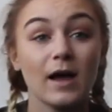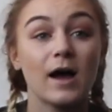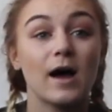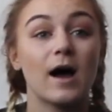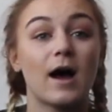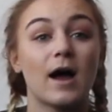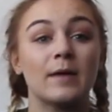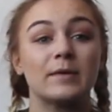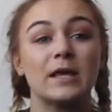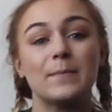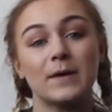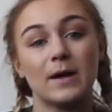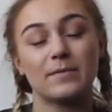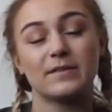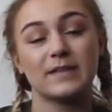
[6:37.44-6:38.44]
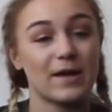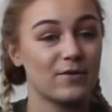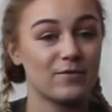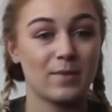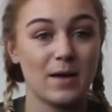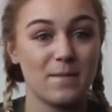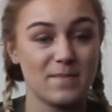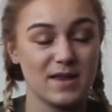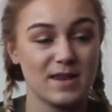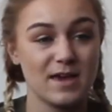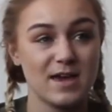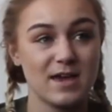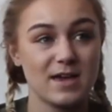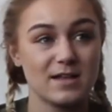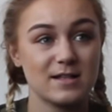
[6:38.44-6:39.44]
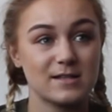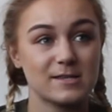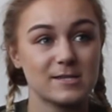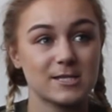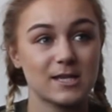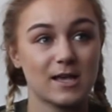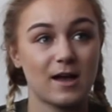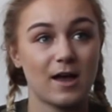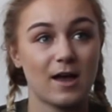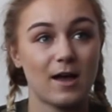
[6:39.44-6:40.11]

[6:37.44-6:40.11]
I'm keeping up to date with my minutes.